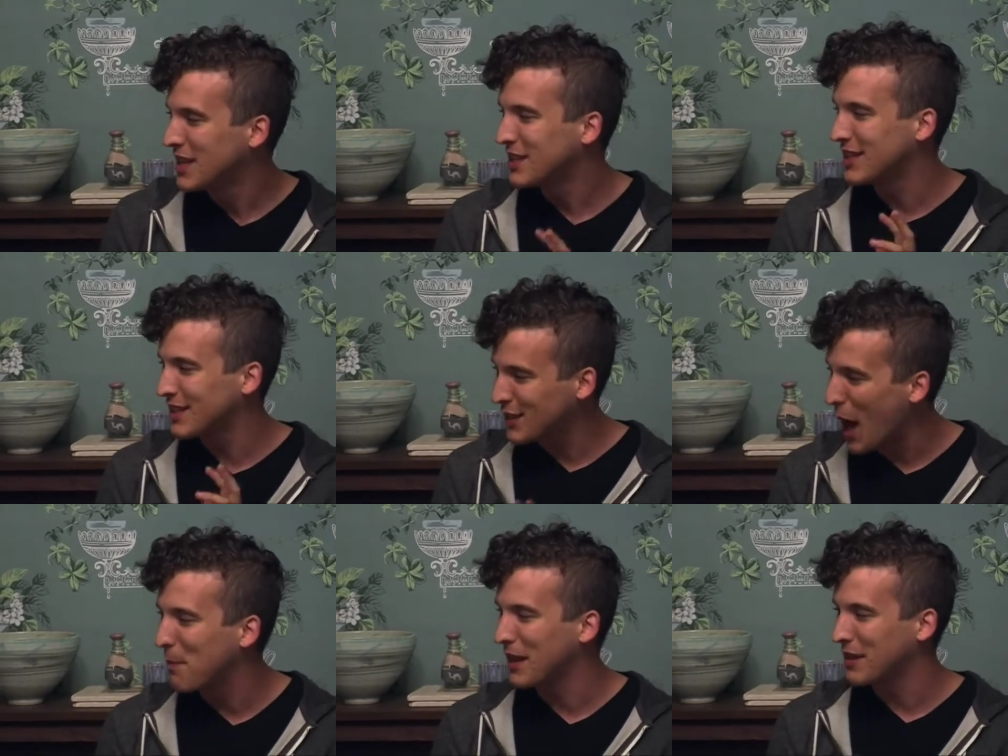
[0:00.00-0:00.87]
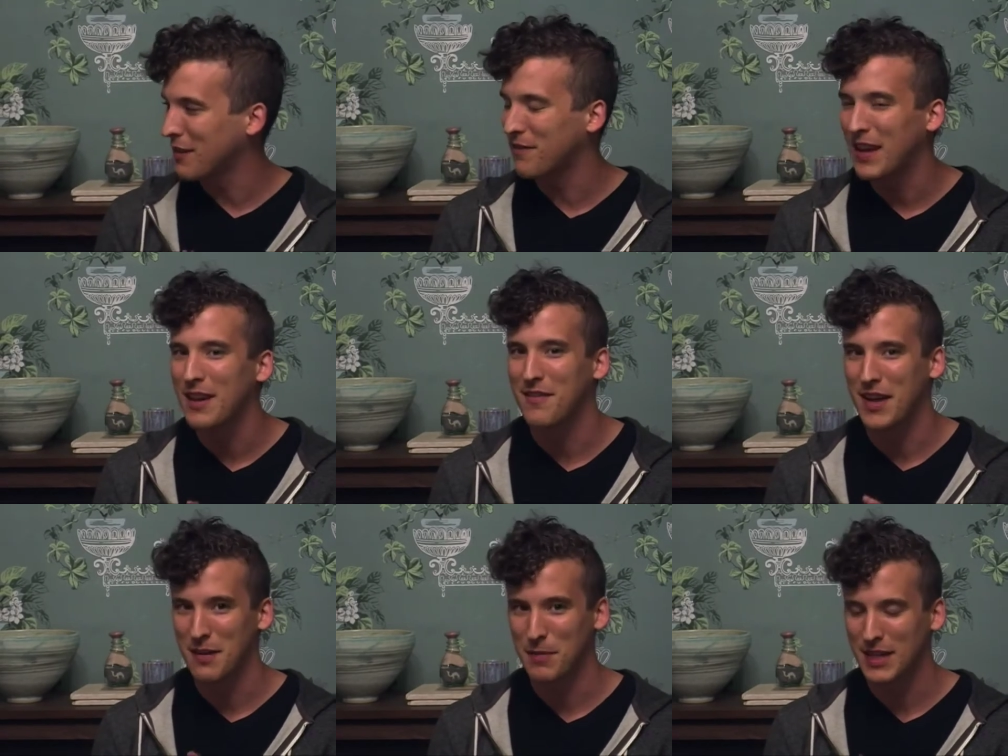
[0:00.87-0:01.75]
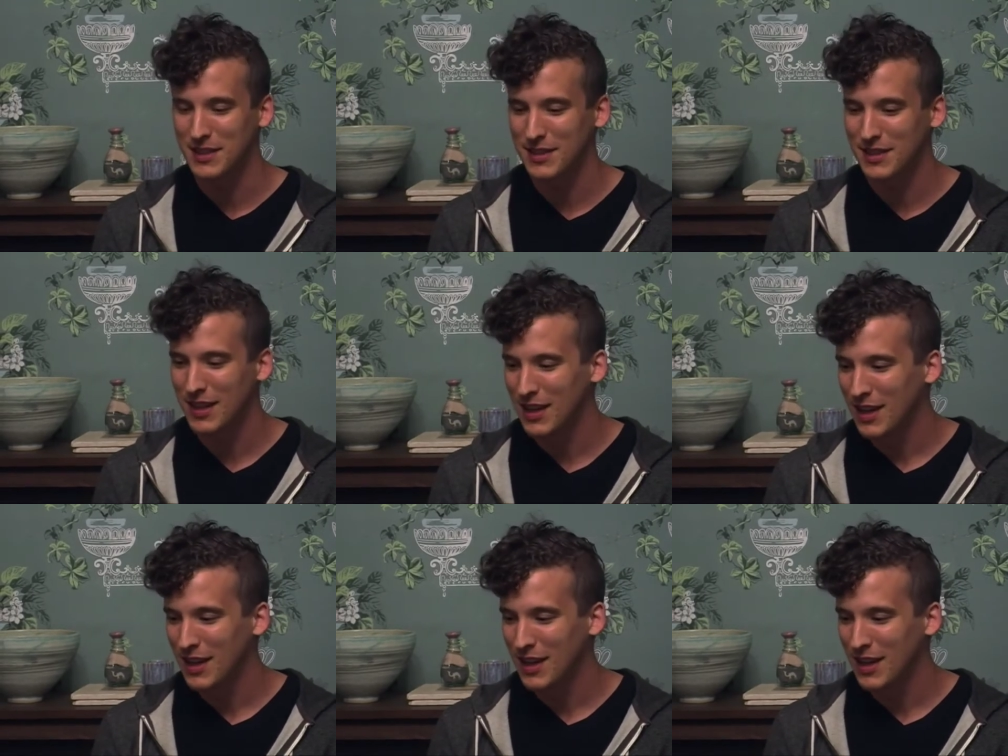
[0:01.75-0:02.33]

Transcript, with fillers: to stopping the fate of Oedipus.